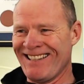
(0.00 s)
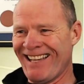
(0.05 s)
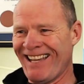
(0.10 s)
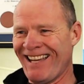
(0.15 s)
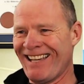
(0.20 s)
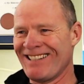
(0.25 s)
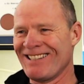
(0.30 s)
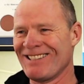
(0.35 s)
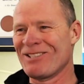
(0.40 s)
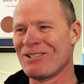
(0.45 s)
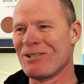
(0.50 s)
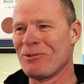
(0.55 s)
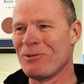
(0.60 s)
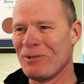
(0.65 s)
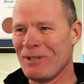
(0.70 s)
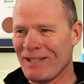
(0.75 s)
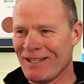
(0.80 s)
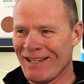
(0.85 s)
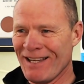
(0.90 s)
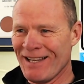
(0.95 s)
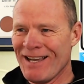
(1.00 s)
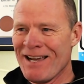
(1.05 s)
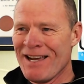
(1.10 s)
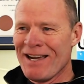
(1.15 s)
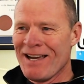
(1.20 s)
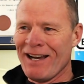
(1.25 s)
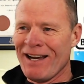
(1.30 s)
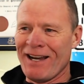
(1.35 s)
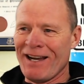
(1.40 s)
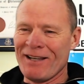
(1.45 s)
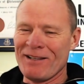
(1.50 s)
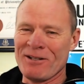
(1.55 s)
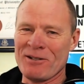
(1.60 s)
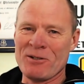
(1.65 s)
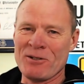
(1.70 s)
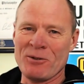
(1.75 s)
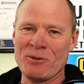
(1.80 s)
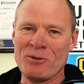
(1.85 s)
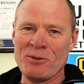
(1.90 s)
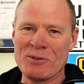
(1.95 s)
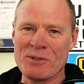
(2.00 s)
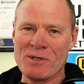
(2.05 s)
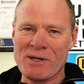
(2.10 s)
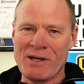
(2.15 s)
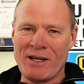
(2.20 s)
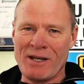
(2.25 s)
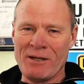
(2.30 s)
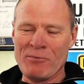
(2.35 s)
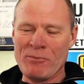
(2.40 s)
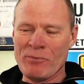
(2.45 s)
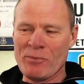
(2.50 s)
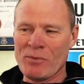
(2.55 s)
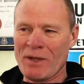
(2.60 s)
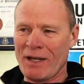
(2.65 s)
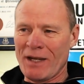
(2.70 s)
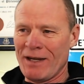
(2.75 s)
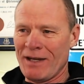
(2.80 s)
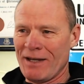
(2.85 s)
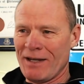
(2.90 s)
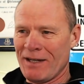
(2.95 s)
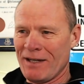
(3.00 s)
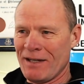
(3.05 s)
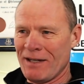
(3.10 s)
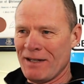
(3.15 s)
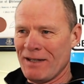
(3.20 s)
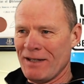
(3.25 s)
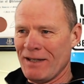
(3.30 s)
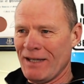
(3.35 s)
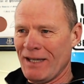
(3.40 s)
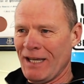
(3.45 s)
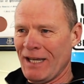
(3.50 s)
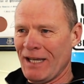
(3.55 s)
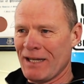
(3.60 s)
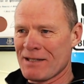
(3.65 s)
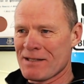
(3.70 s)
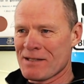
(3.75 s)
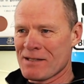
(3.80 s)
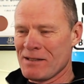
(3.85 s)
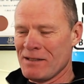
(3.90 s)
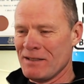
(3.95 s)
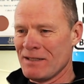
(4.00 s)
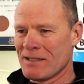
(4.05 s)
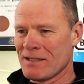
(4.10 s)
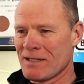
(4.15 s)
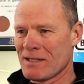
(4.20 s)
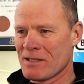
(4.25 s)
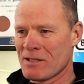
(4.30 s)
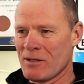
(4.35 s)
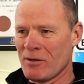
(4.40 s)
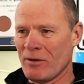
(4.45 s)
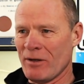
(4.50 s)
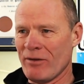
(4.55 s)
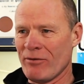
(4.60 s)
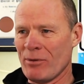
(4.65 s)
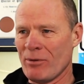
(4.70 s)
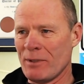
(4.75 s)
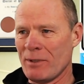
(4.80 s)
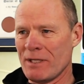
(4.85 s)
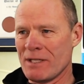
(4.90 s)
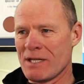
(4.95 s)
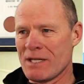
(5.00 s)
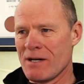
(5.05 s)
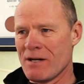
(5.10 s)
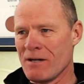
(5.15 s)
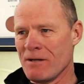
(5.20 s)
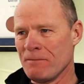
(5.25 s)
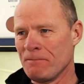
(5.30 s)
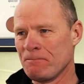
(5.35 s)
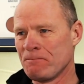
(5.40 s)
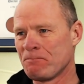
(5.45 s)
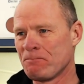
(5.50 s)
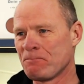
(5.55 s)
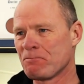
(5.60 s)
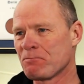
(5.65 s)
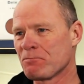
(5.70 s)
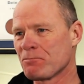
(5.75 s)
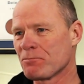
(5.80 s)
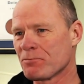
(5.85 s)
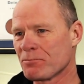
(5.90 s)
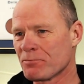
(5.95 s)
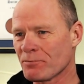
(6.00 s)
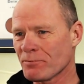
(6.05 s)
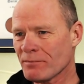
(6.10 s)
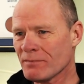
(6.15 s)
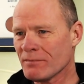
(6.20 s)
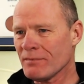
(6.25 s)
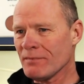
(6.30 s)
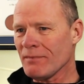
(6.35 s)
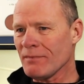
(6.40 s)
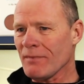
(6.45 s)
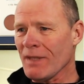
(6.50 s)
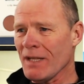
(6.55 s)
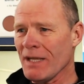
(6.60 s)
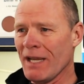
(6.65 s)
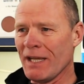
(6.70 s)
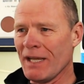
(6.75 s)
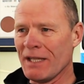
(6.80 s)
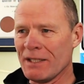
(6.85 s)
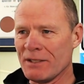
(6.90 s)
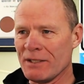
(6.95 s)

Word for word: Had to tune in. Either don't use her name. Uh, excellent. So everybody's here. And